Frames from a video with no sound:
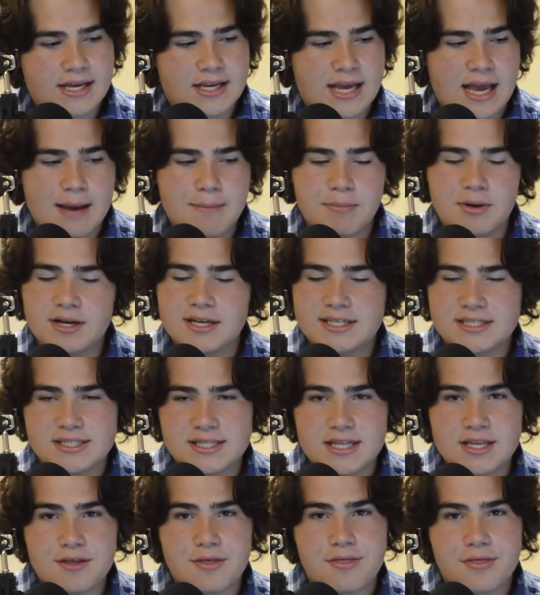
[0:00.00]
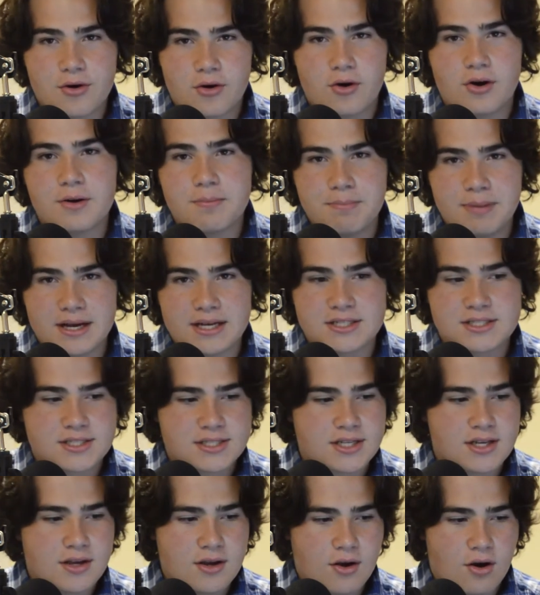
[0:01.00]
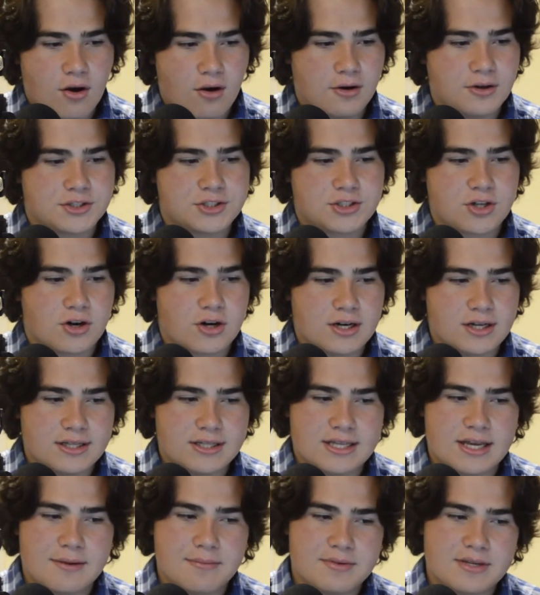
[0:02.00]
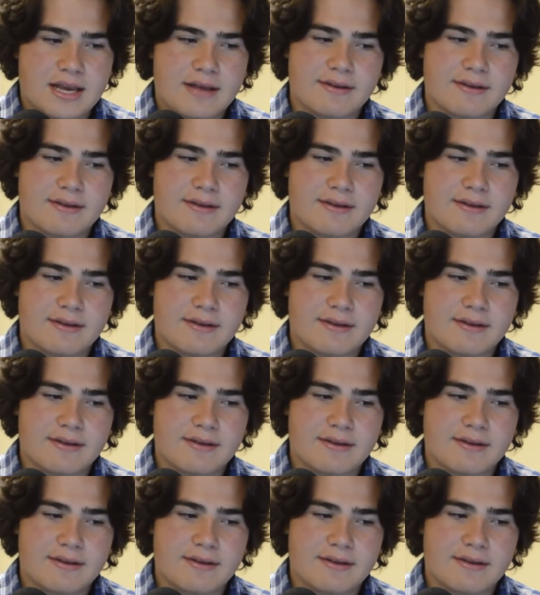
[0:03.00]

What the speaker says: Kemba is the 3rd best all-star in the NBA.